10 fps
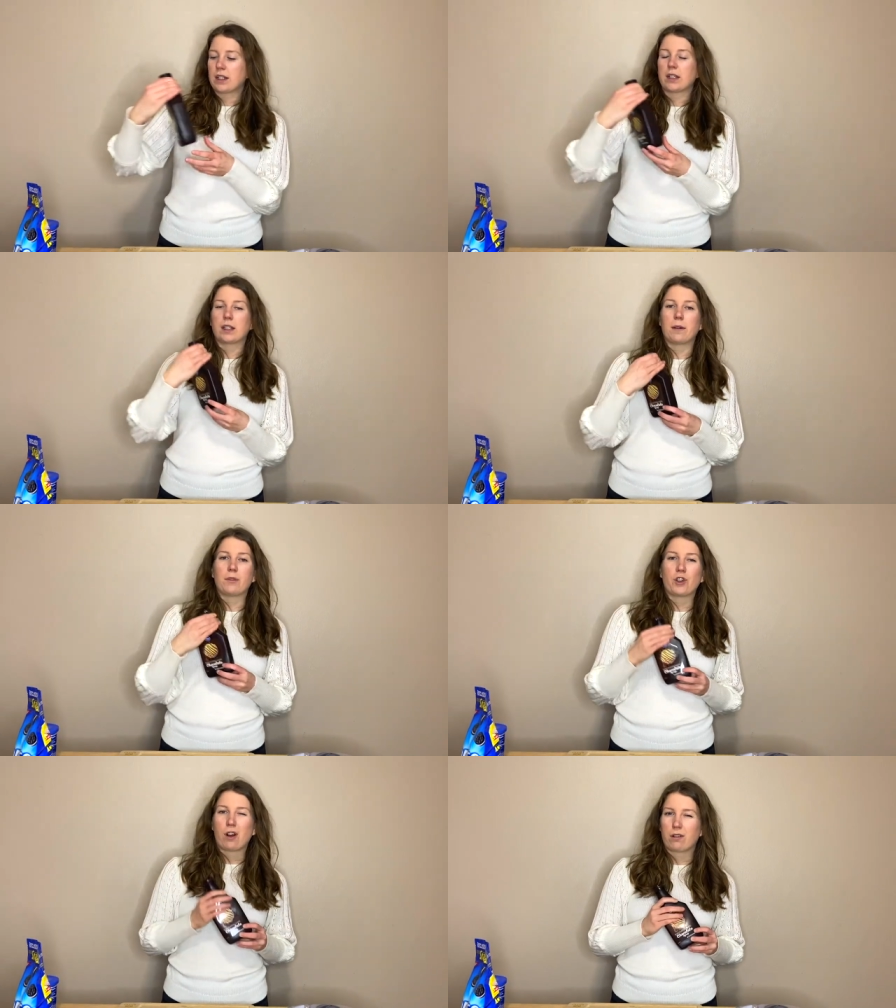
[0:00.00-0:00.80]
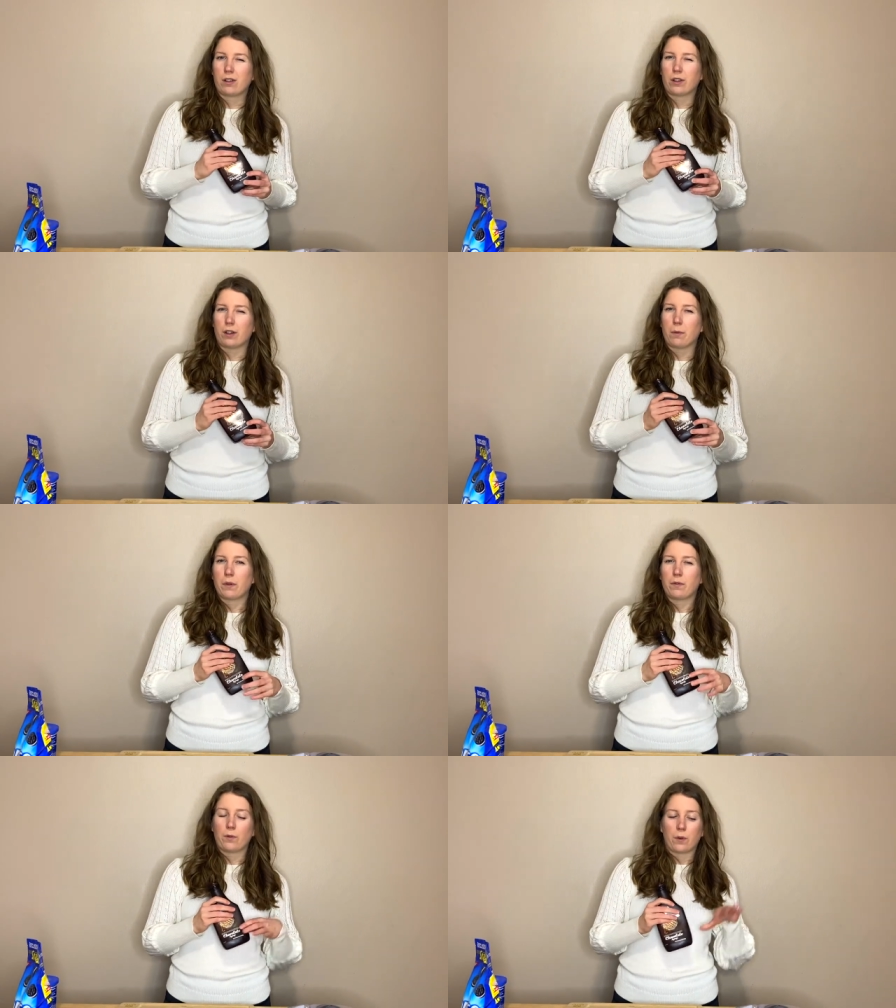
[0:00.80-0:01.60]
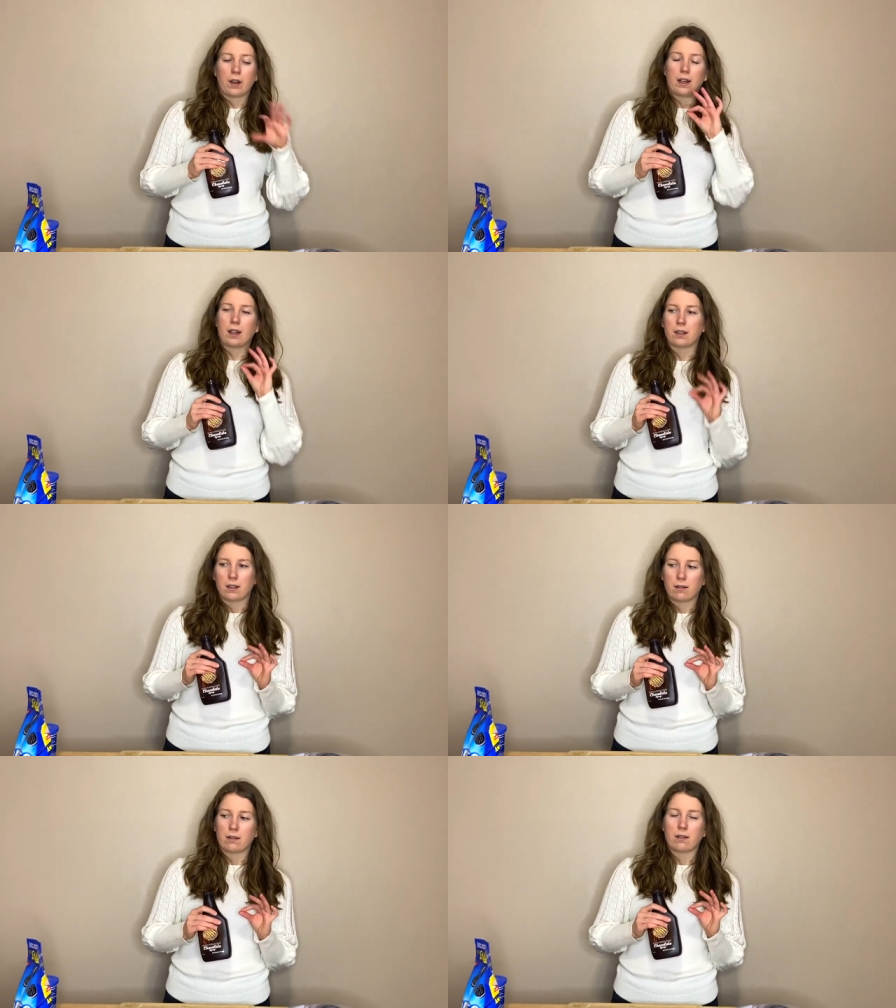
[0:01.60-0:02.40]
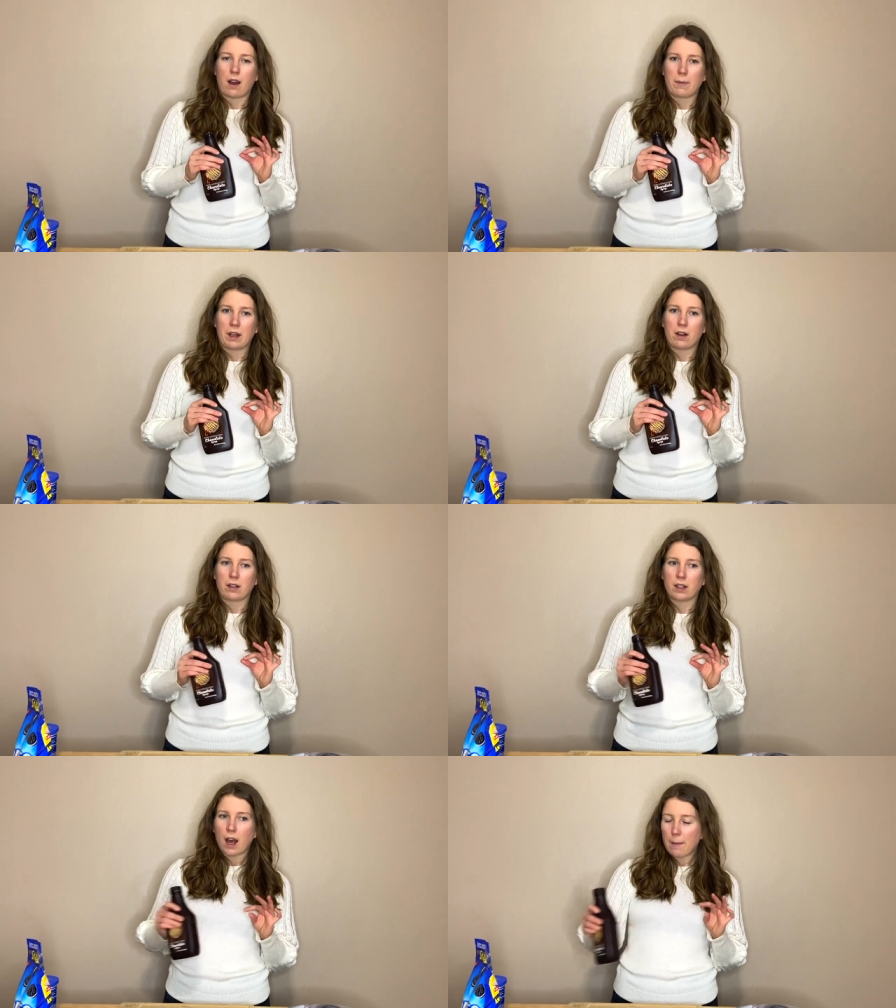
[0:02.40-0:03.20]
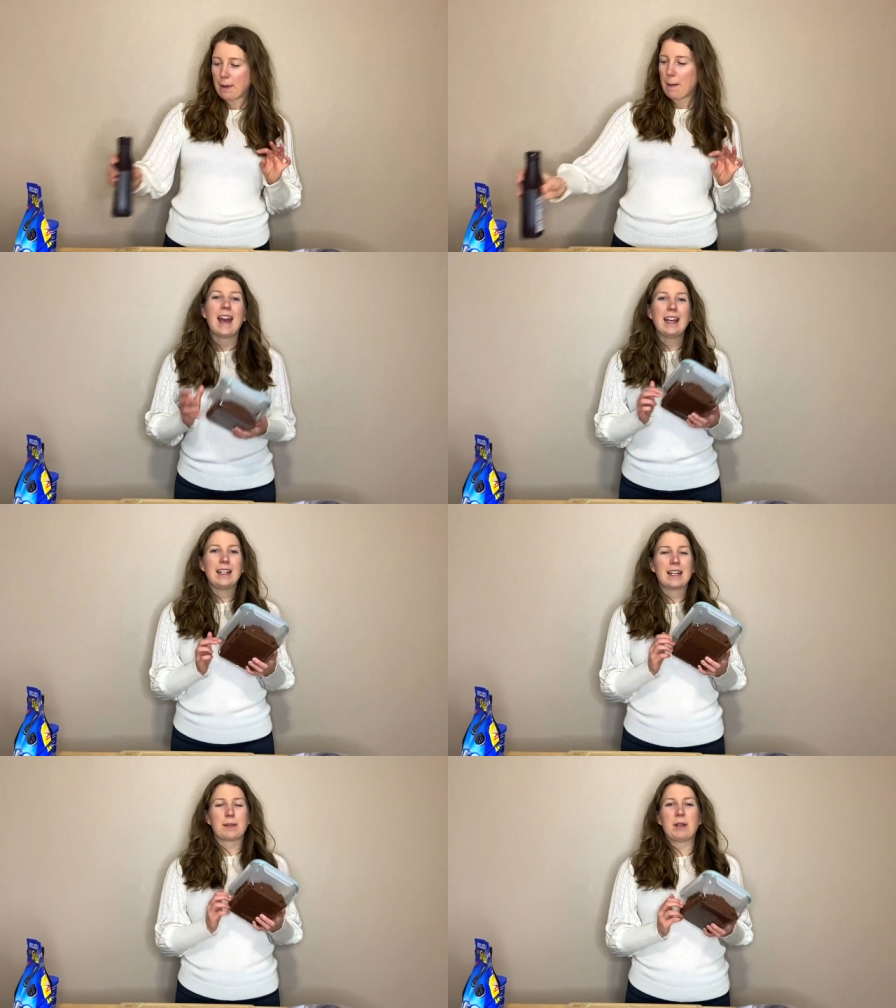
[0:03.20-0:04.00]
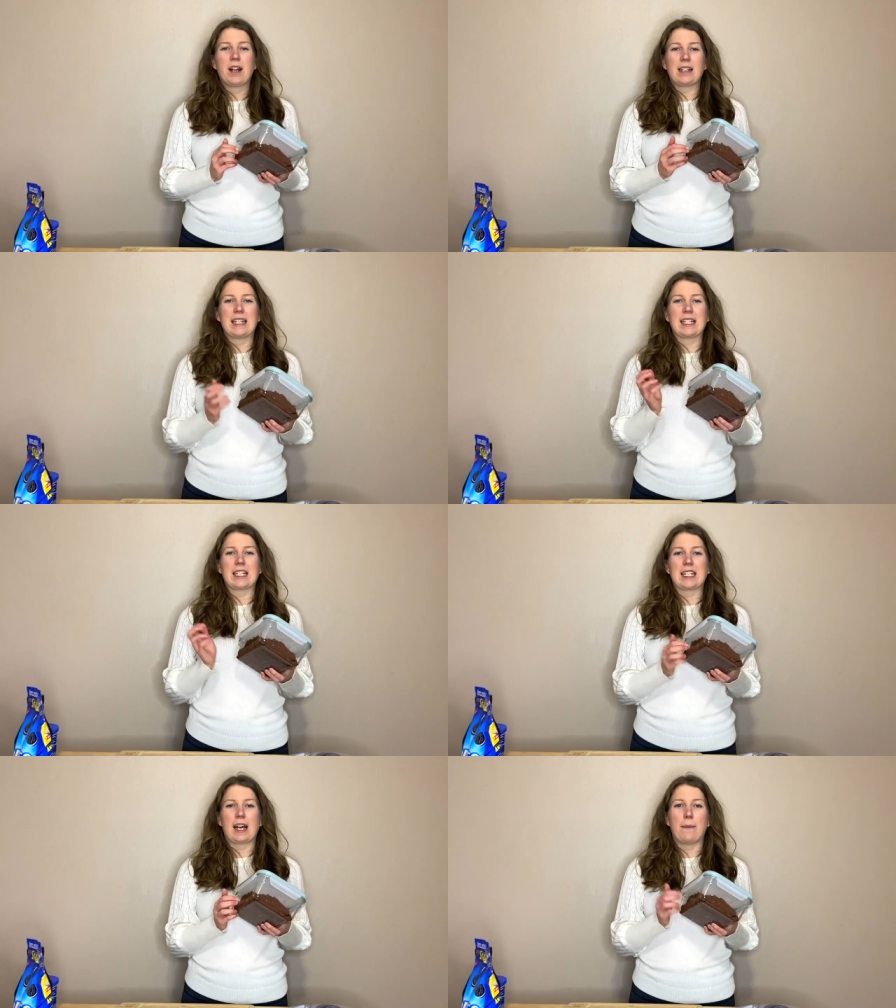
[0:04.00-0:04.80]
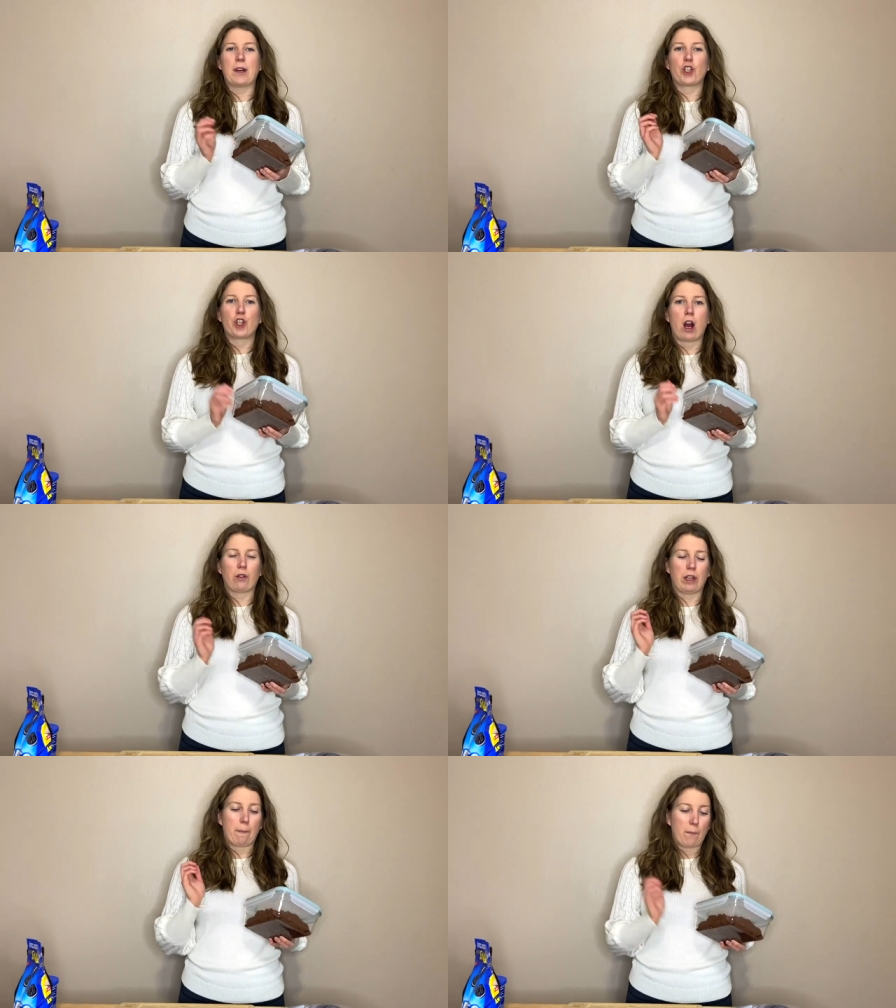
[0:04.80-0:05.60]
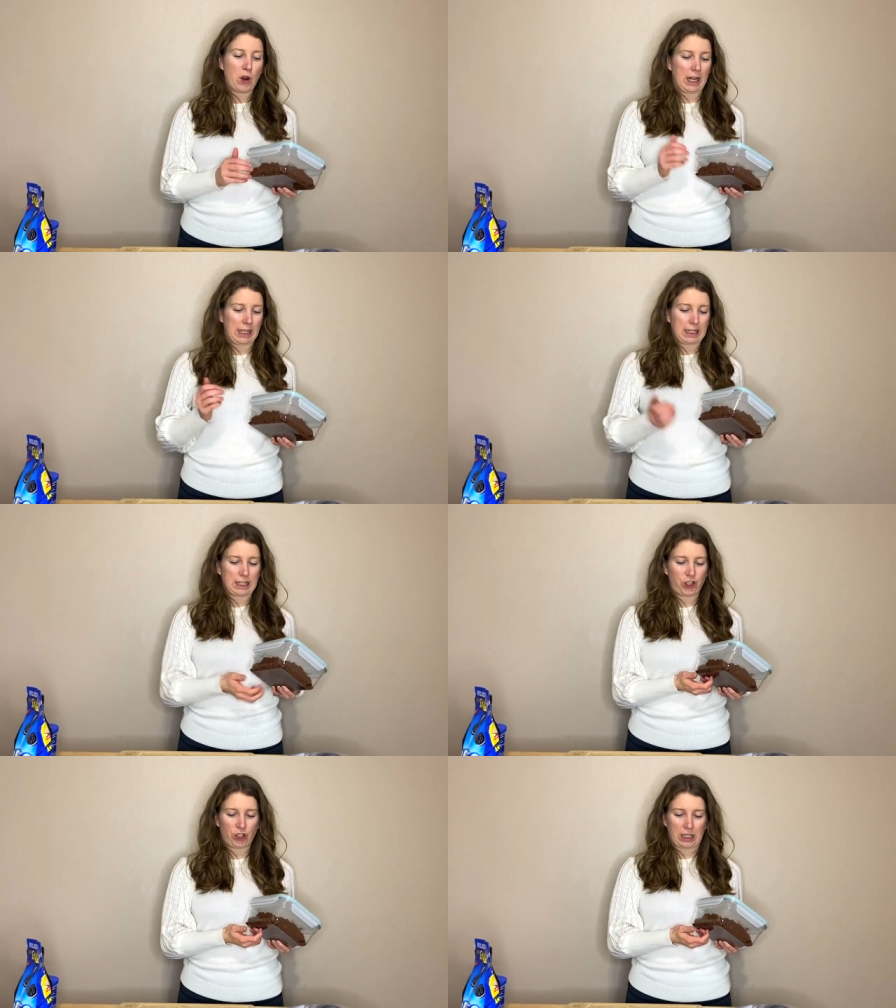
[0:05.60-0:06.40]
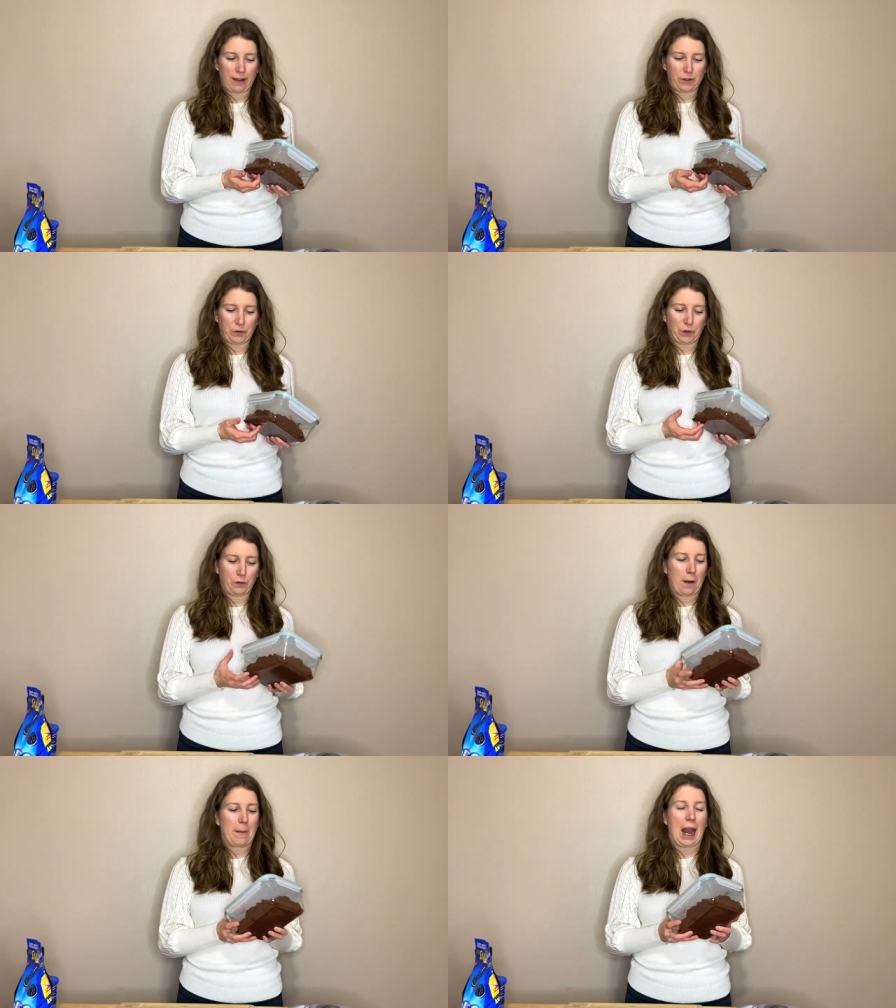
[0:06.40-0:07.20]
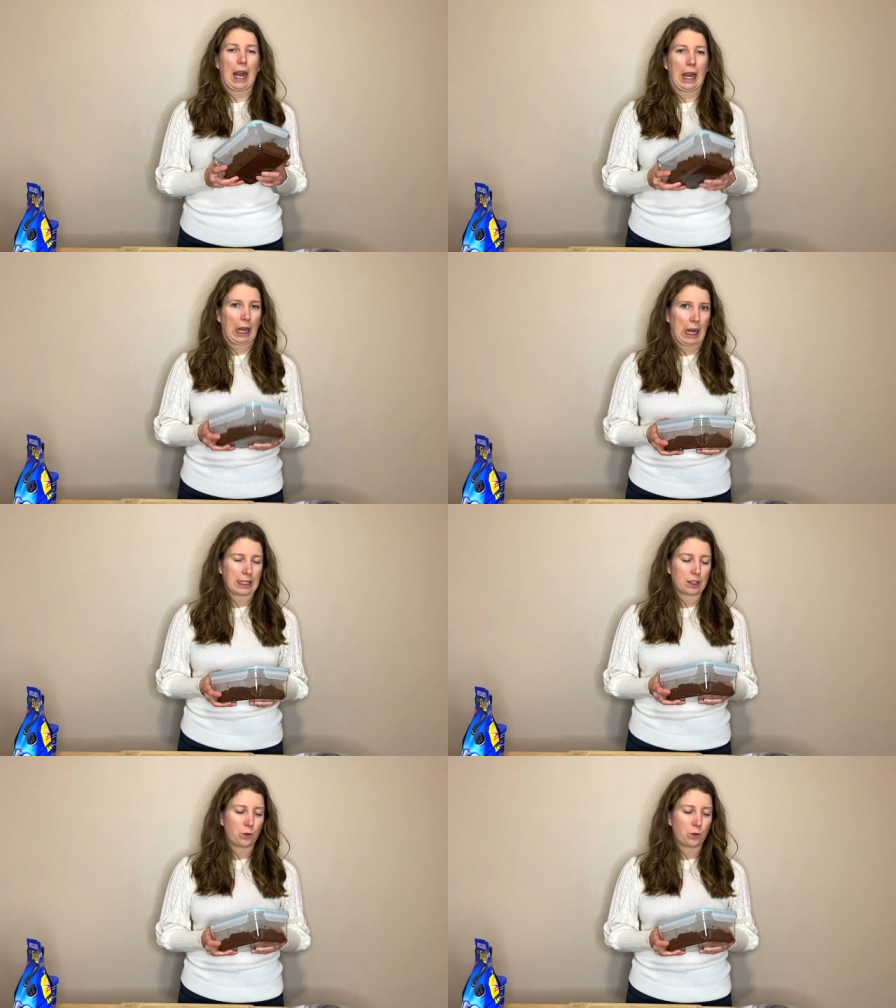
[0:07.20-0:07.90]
some chocolate syrup for a nice little topping on top. And last but not least, some chocolate pudding. This is just leftover from last